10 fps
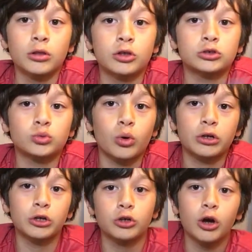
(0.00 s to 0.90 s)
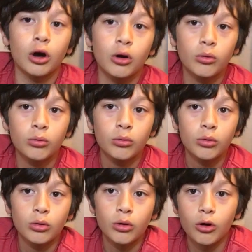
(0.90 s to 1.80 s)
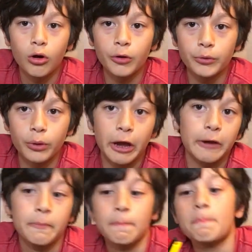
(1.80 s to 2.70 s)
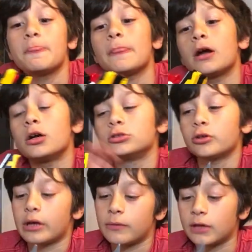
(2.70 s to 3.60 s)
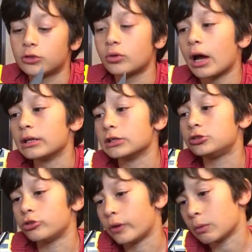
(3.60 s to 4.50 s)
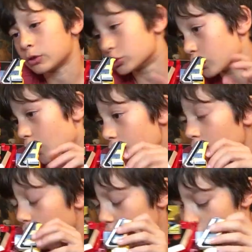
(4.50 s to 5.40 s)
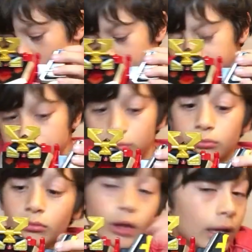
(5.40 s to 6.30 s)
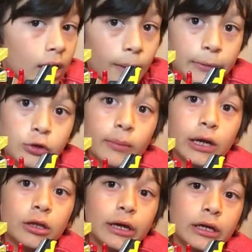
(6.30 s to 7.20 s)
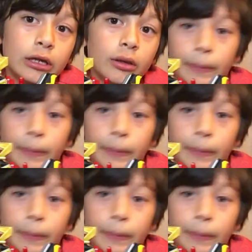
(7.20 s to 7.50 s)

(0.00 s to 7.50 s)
the sword can go all the way. So yeah, that's what I like doing with the sword. But you might like it in the